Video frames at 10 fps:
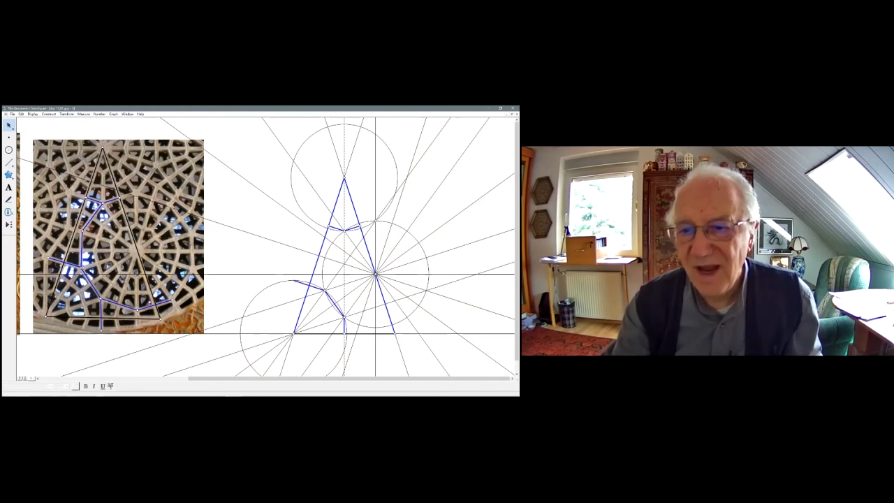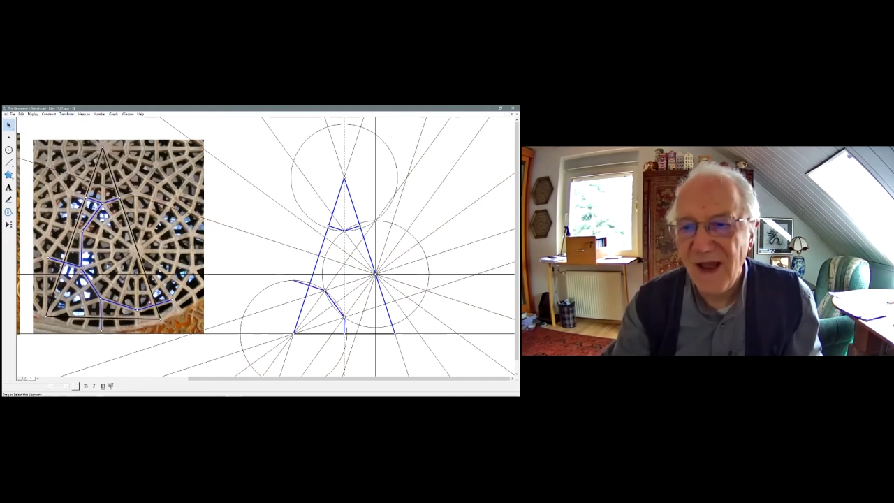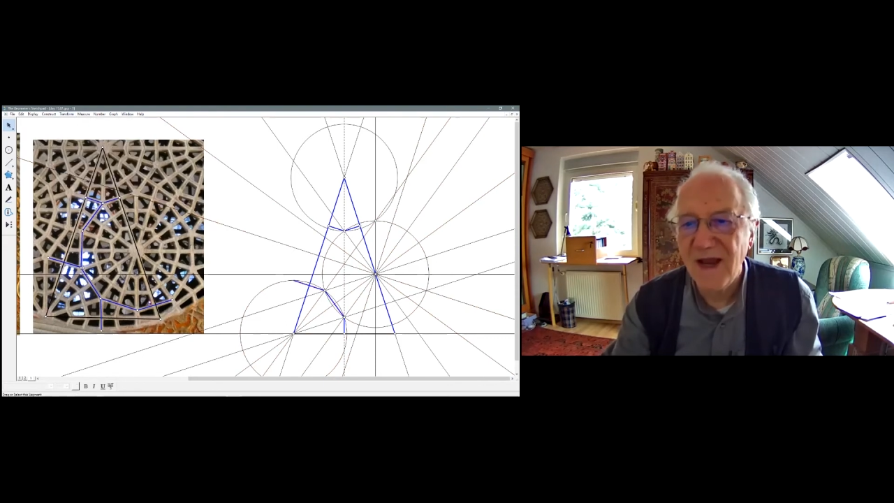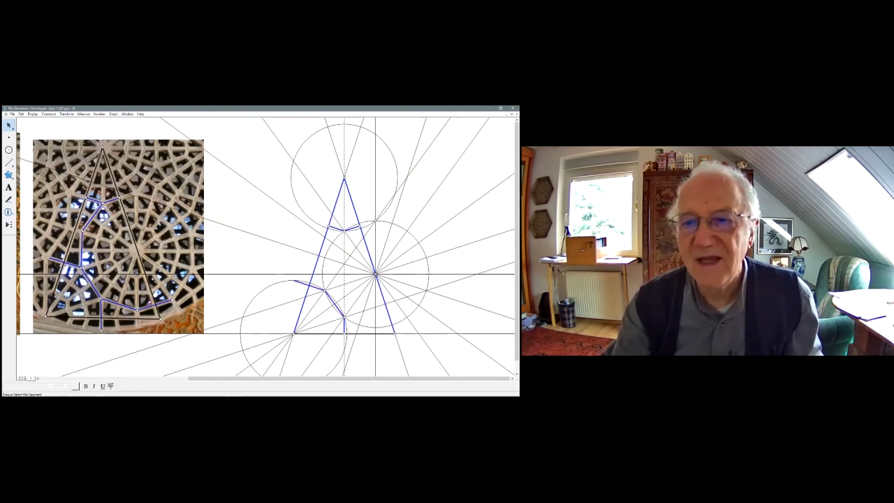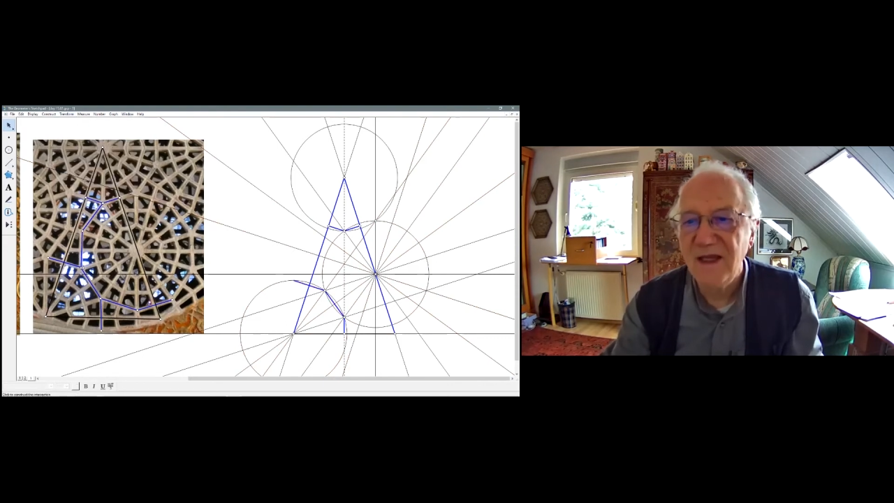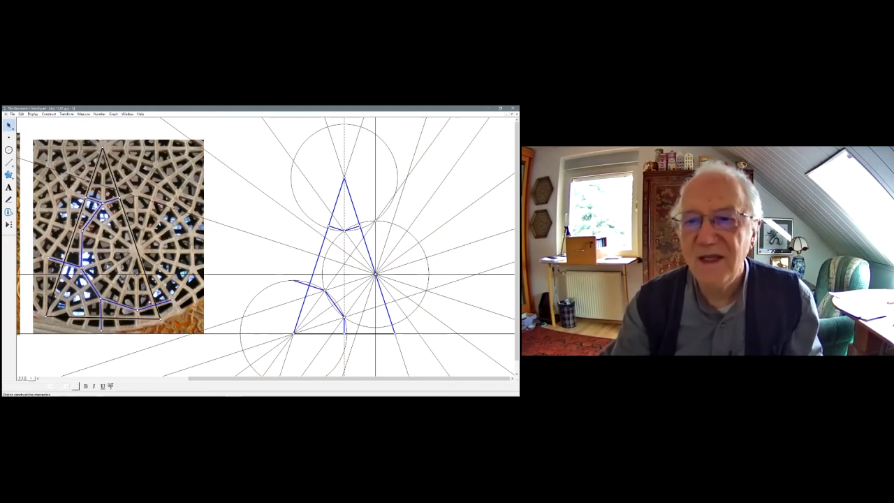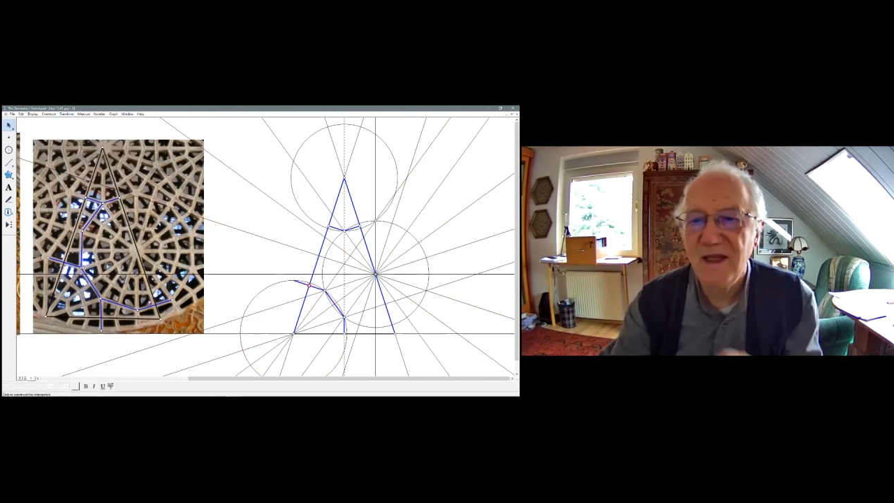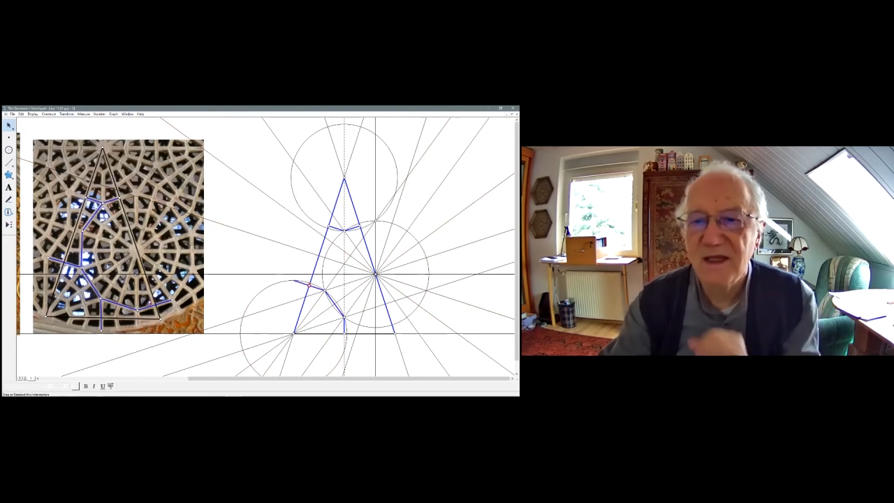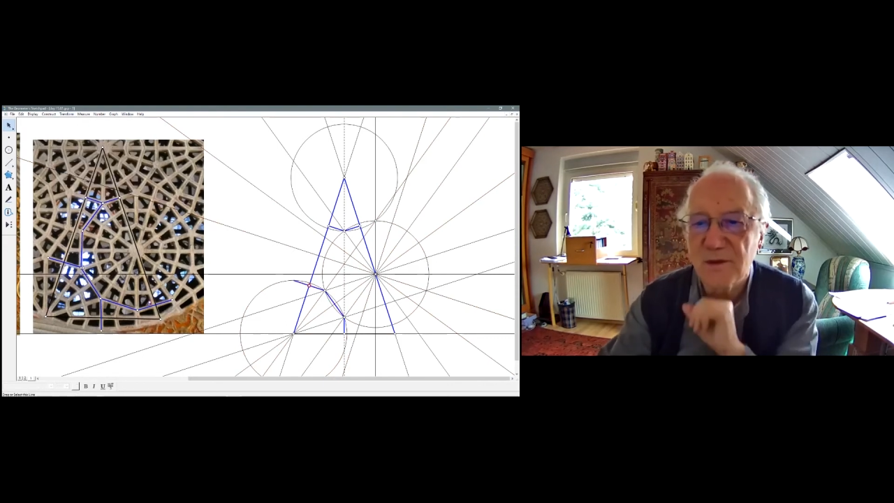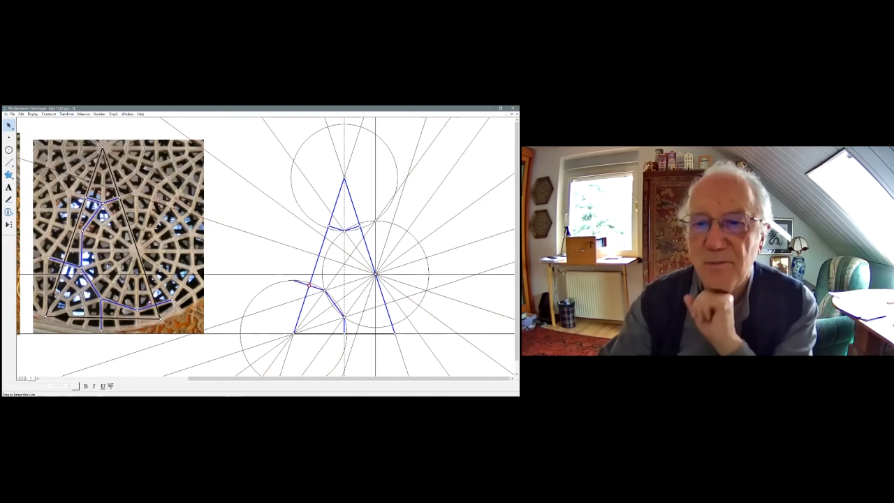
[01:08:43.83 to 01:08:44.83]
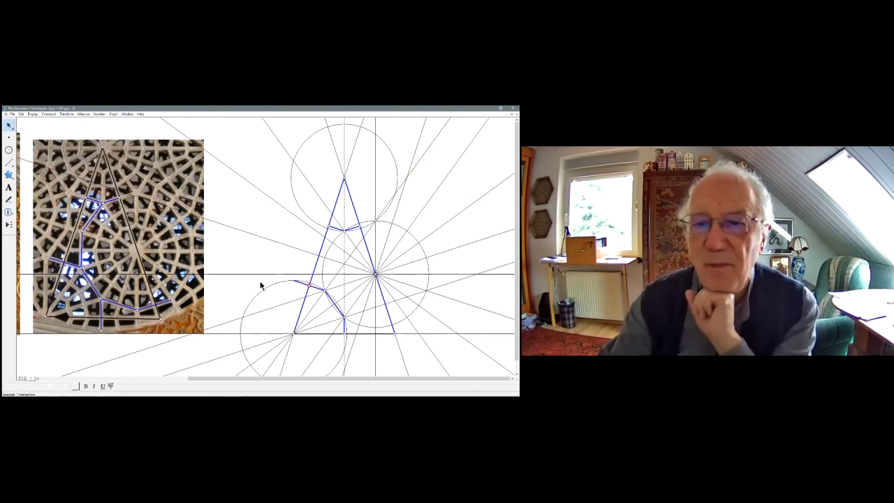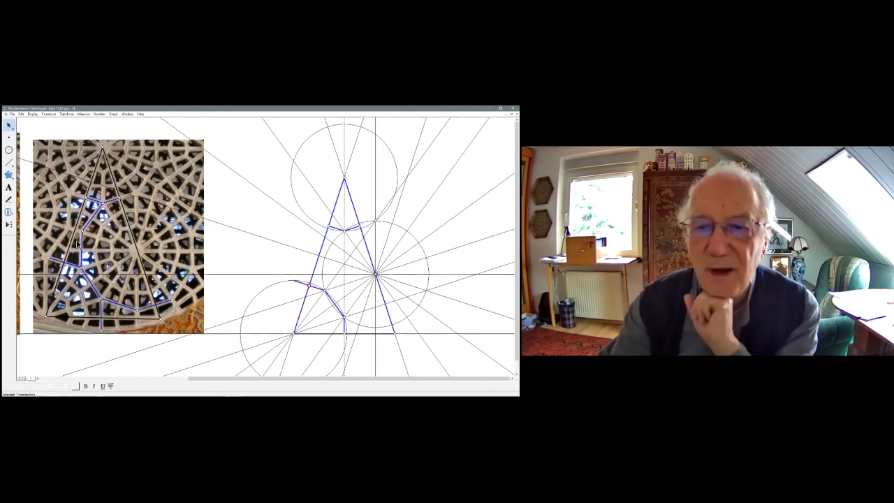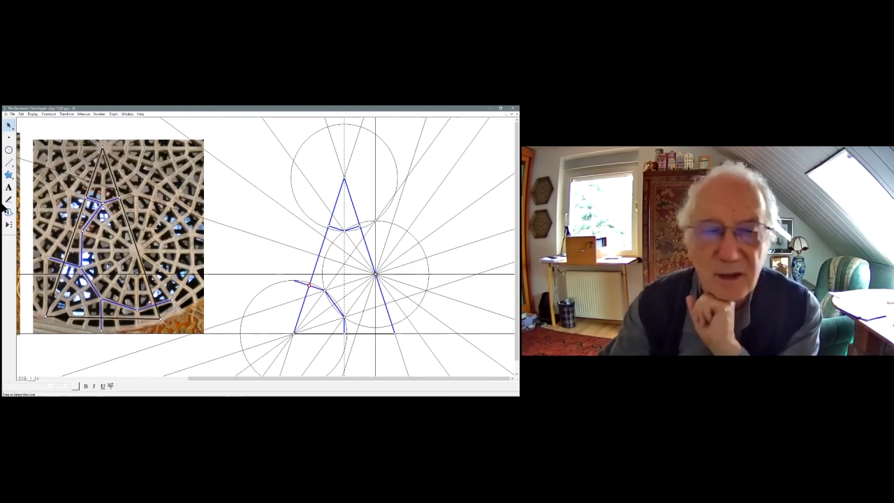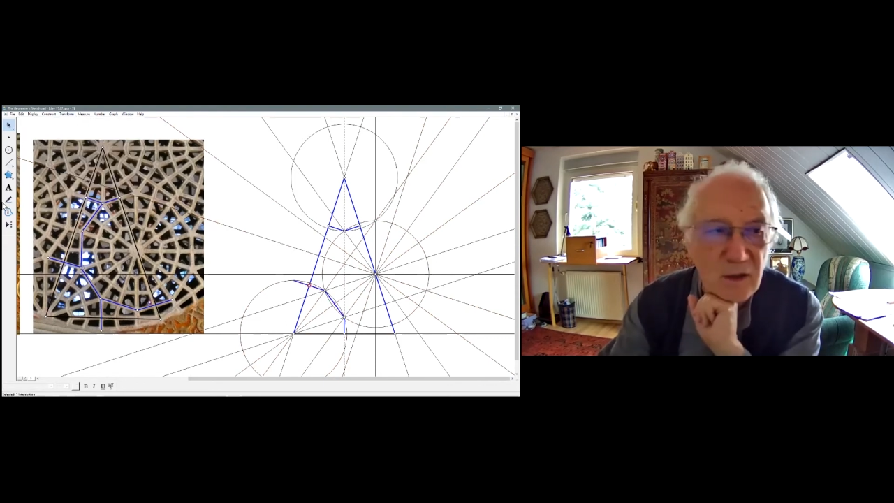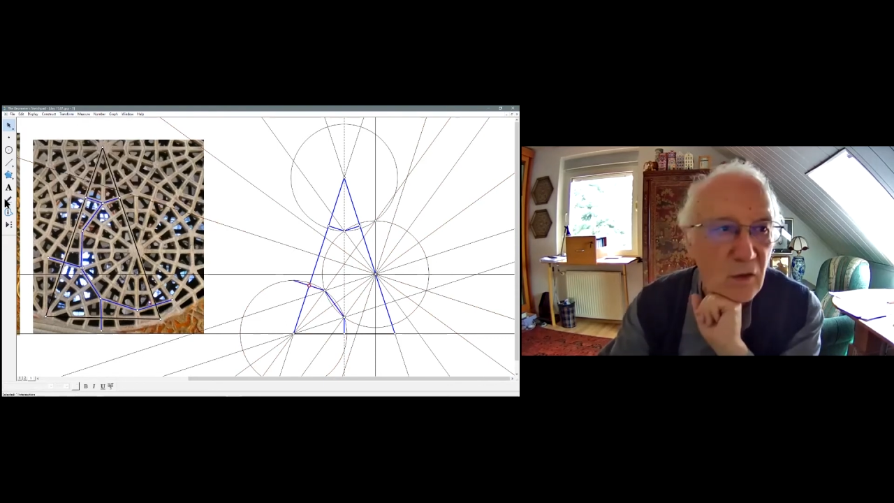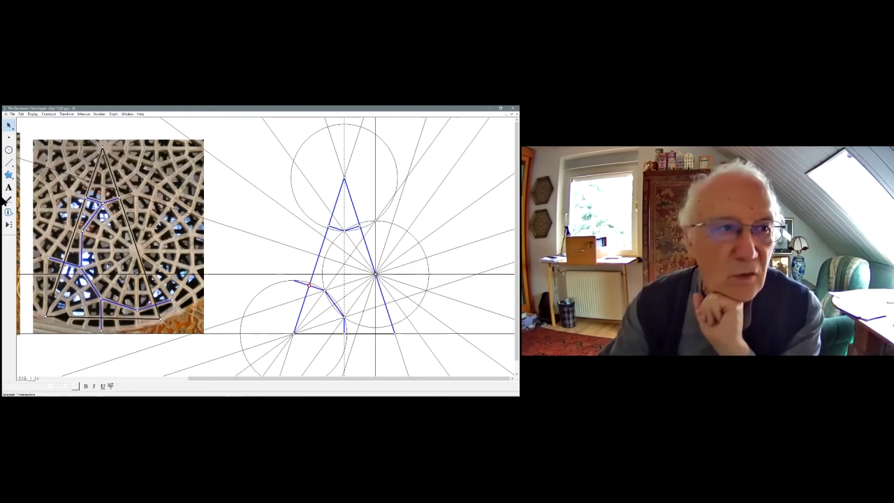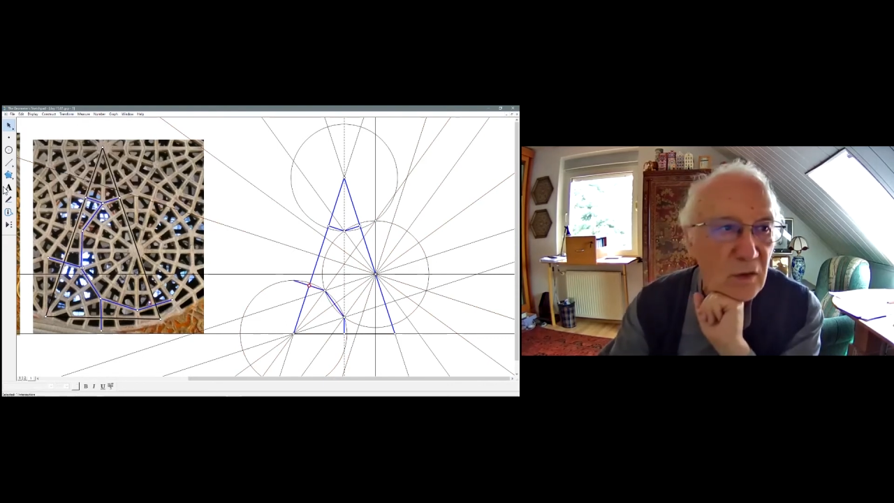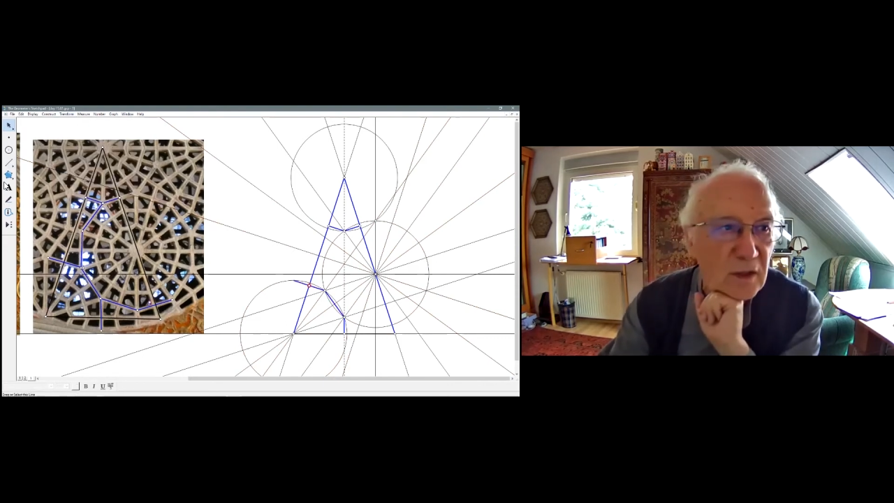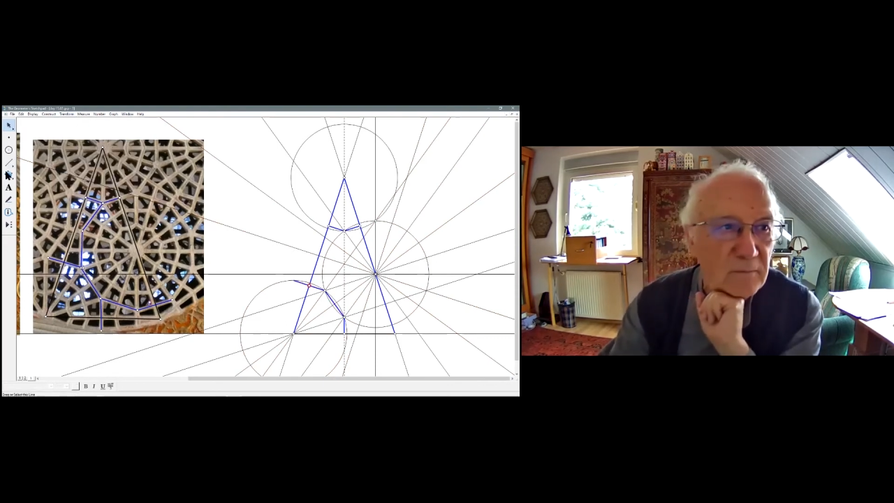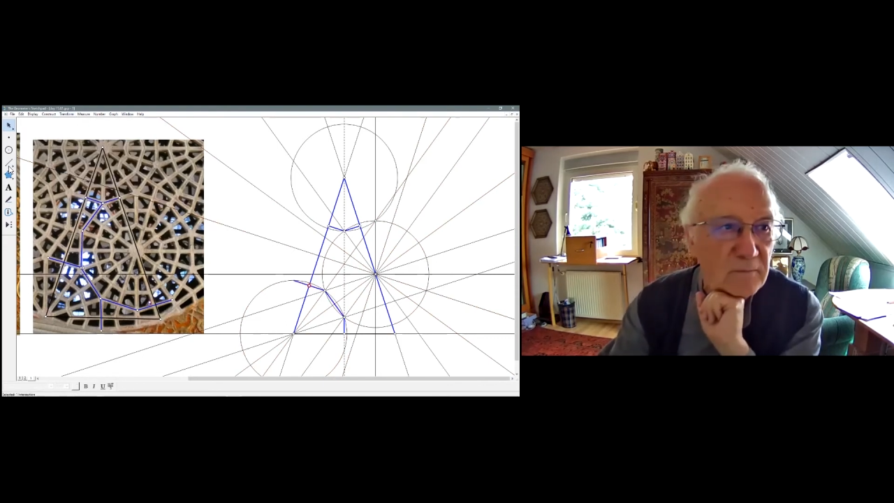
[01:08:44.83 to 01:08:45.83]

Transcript: I need this part only.